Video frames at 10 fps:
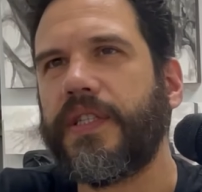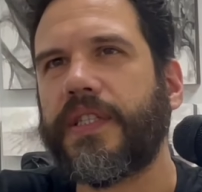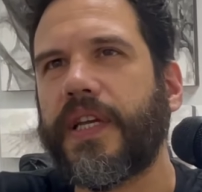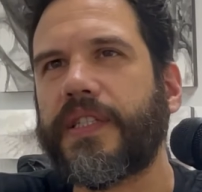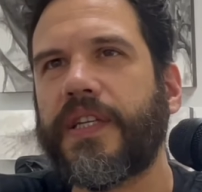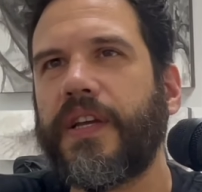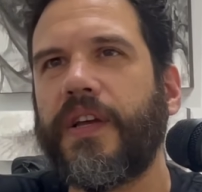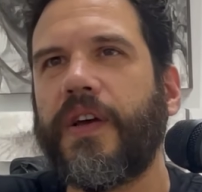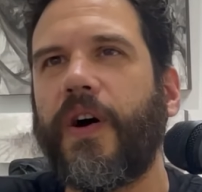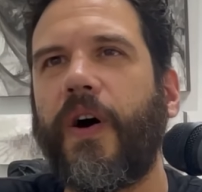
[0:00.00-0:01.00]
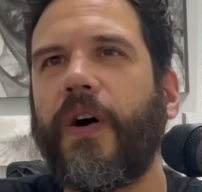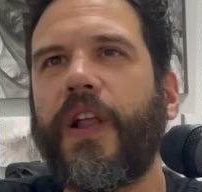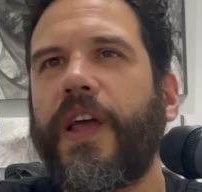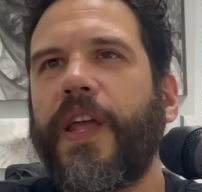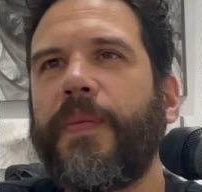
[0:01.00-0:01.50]
says, all
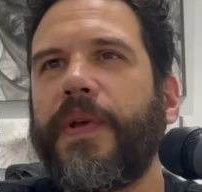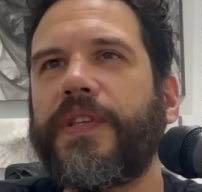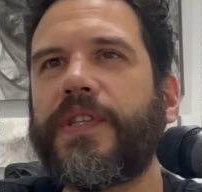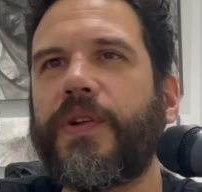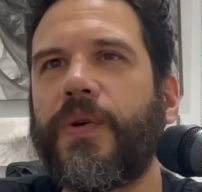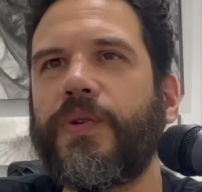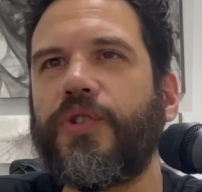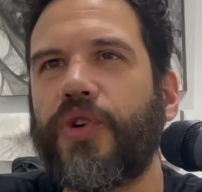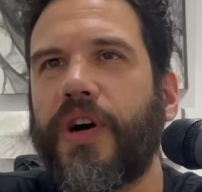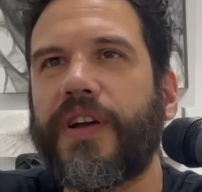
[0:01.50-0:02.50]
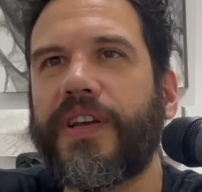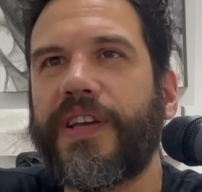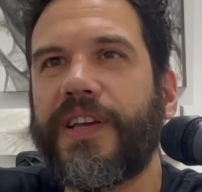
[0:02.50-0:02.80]
I am is an old drunk.